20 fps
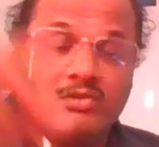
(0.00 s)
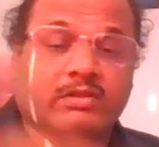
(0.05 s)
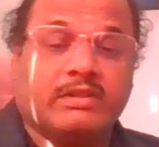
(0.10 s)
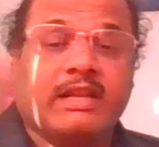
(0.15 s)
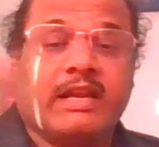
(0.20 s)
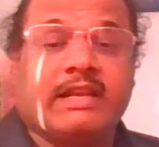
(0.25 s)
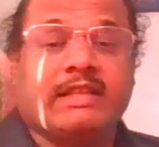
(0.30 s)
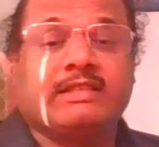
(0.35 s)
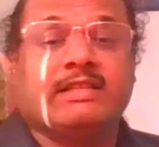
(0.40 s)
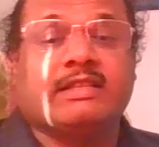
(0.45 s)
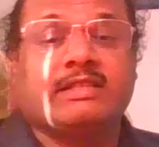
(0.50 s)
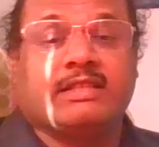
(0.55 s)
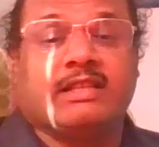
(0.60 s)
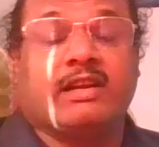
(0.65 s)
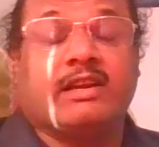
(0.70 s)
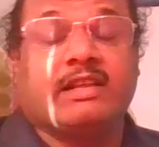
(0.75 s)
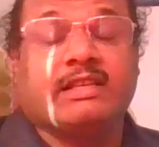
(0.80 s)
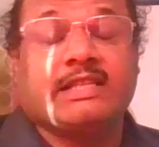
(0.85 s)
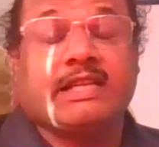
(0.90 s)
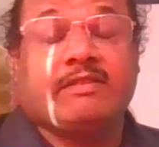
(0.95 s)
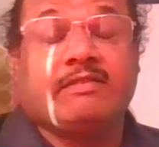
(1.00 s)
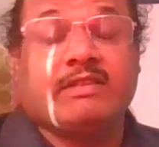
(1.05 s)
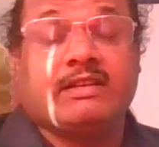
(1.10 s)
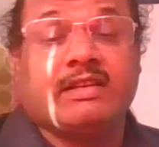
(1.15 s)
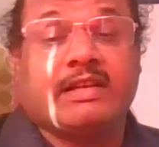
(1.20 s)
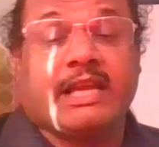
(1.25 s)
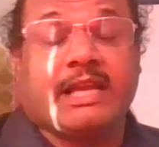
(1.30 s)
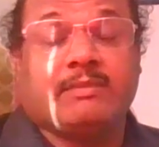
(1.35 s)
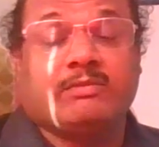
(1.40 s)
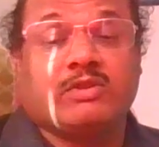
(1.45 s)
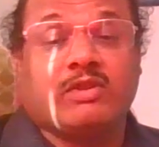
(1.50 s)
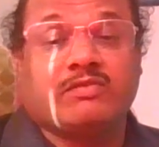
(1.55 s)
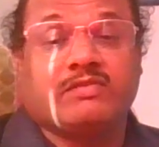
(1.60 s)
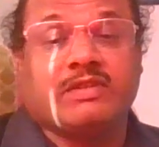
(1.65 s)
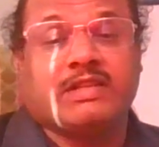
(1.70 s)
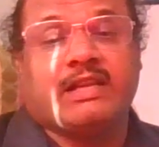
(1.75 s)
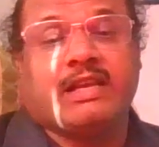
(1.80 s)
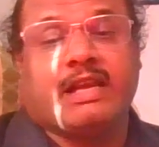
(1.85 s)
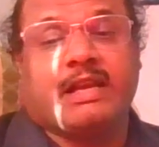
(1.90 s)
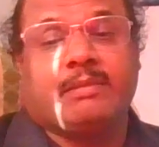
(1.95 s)
That is the 37 types of
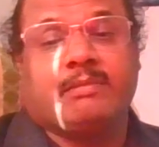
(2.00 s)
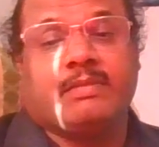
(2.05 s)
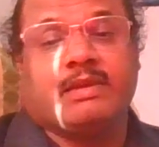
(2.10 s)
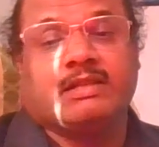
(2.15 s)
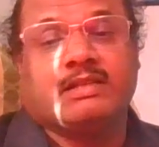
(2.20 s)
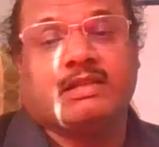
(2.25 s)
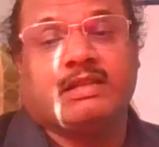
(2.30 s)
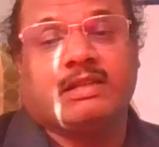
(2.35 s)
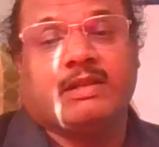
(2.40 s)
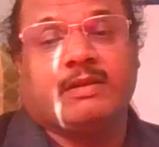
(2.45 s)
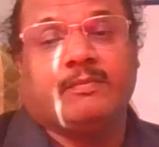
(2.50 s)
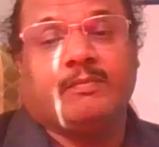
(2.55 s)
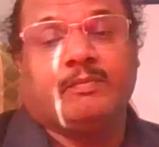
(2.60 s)
CRM basically.